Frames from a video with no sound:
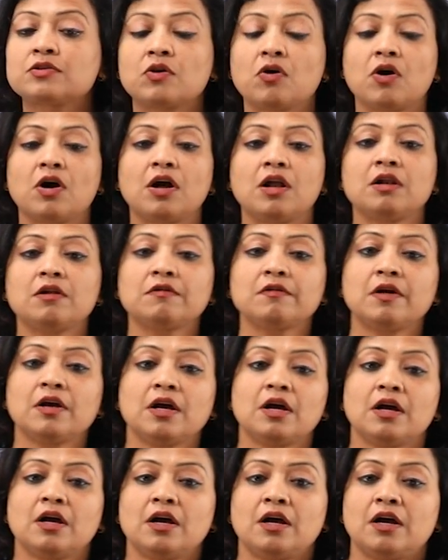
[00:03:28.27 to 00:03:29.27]
solve
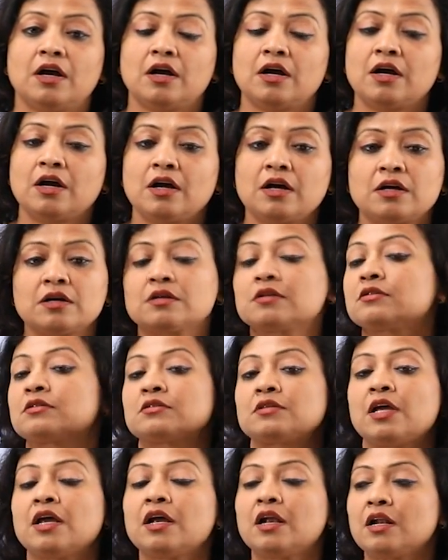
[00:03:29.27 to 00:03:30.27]
a
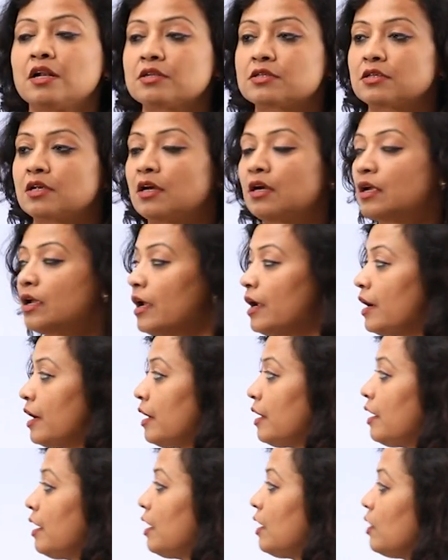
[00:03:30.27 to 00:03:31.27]
single
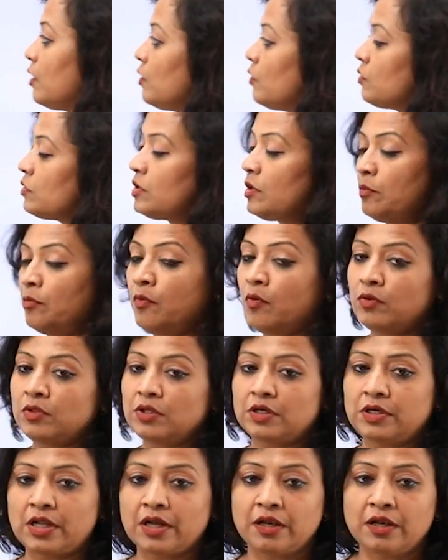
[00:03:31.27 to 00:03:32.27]
circuit using both
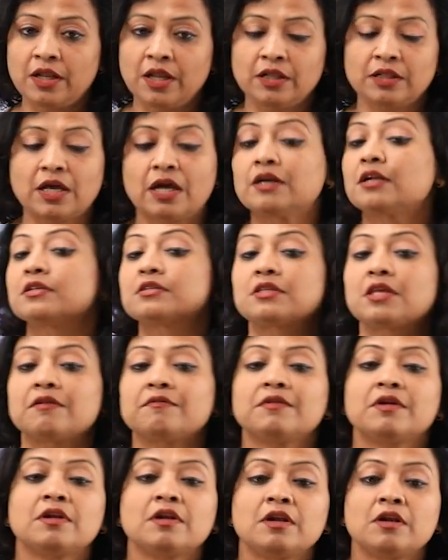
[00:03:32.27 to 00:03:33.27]
the technique that is
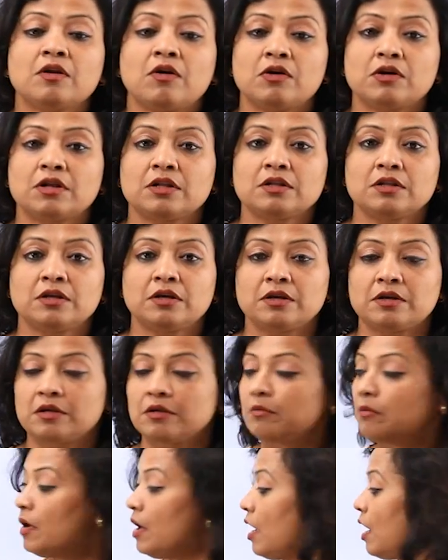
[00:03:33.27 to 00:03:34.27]
Thevenin and Norton
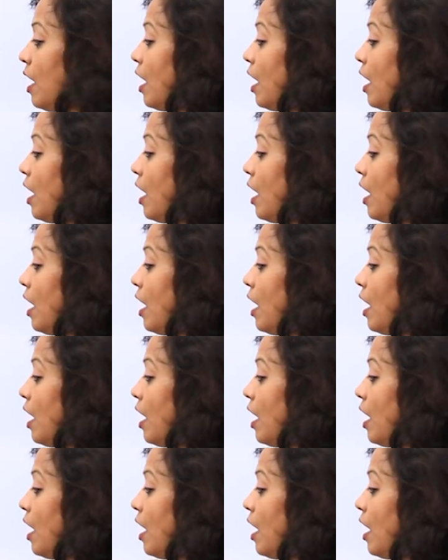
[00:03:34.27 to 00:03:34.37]
theorem,